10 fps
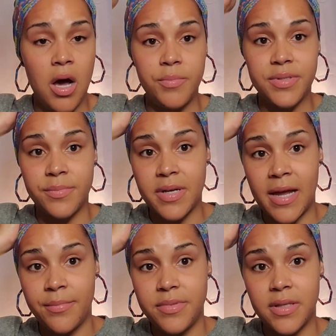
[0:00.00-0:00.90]

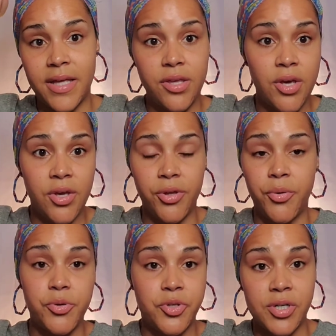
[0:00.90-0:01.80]
Sometimes, like, you know,
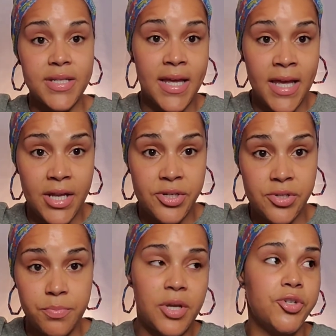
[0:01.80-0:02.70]
you start to itch
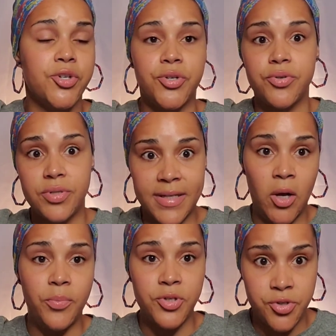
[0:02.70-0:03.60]
because your
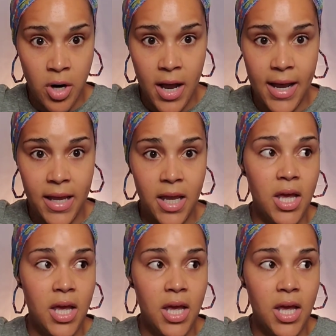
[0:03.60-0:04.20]
scalp is dry.